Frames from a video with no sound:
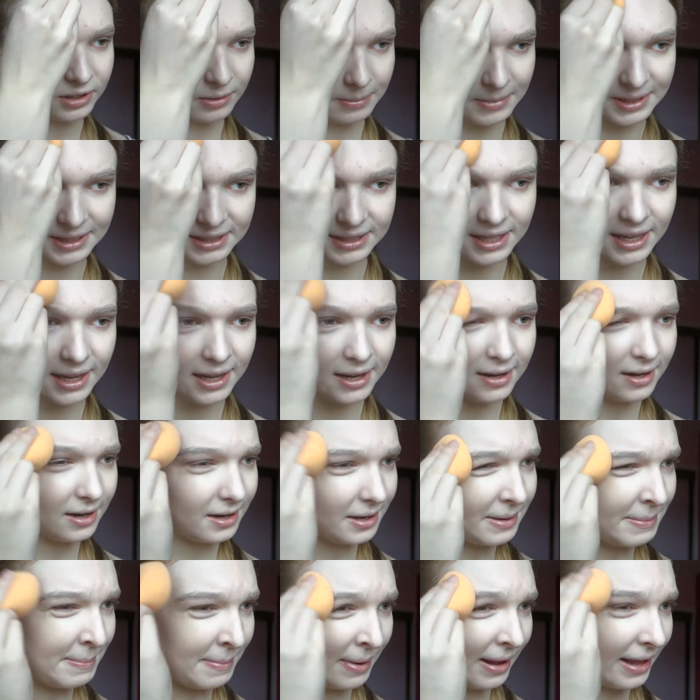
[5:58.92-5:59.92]
on my skin
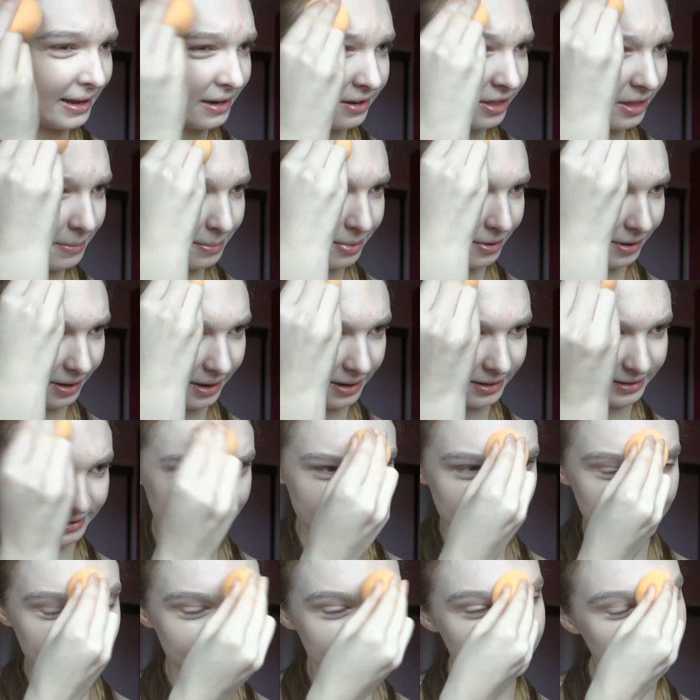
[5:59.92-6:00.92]
and blend the product
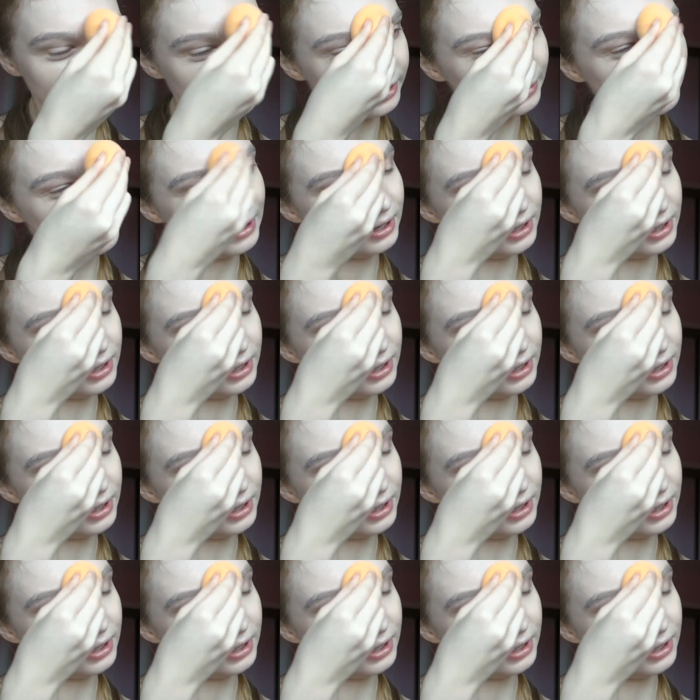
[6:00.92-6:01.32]
out so it